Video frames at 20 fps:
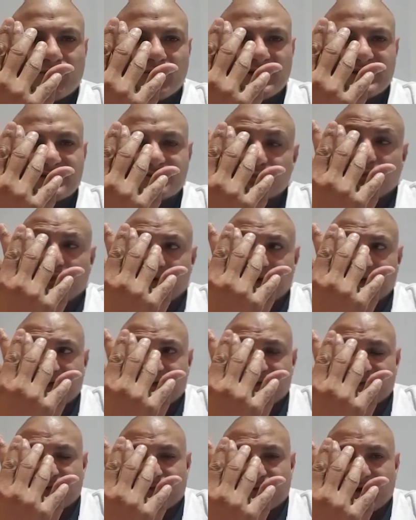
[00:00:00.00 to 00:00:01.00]
is pointing
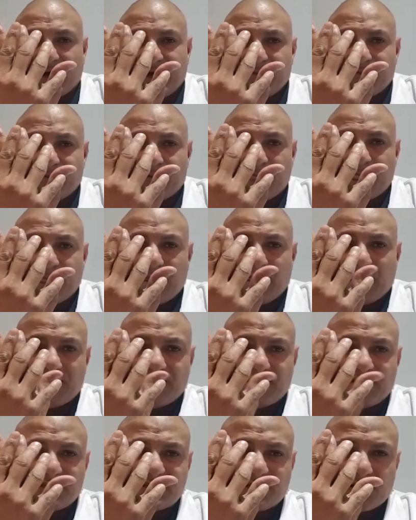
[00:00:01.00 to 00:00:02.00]
to the right and
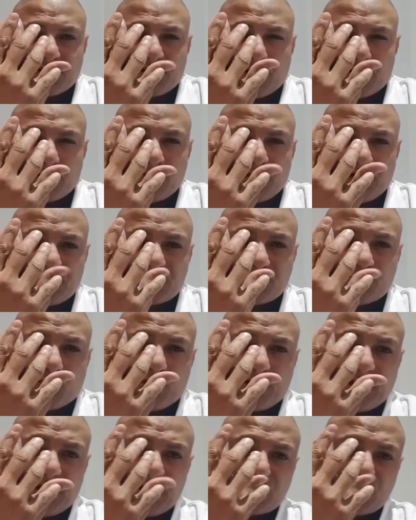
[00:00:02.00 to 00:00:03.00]
this thumb is
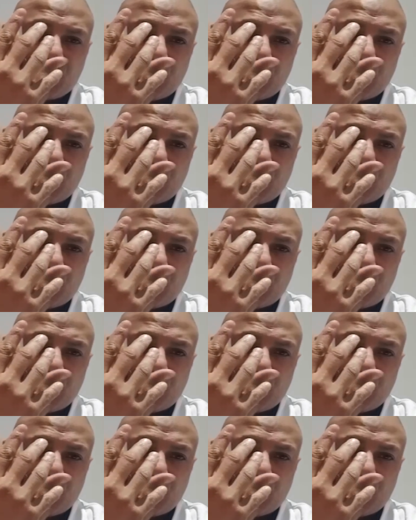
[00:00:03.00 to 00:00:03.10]
pointing to